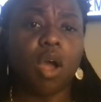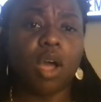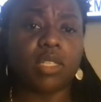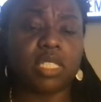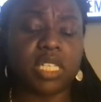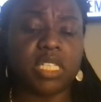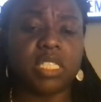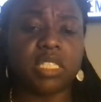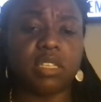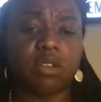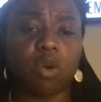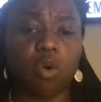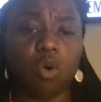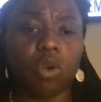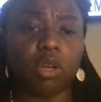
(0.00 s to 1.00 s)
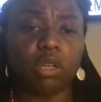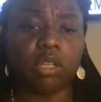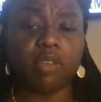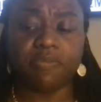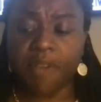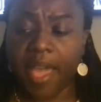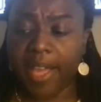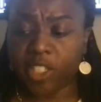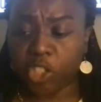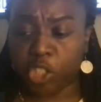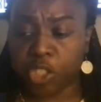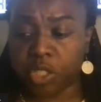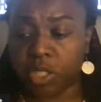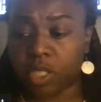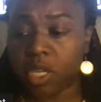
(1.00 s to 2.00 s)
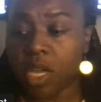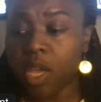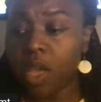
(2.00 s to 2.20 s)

a decent, orderly fashion.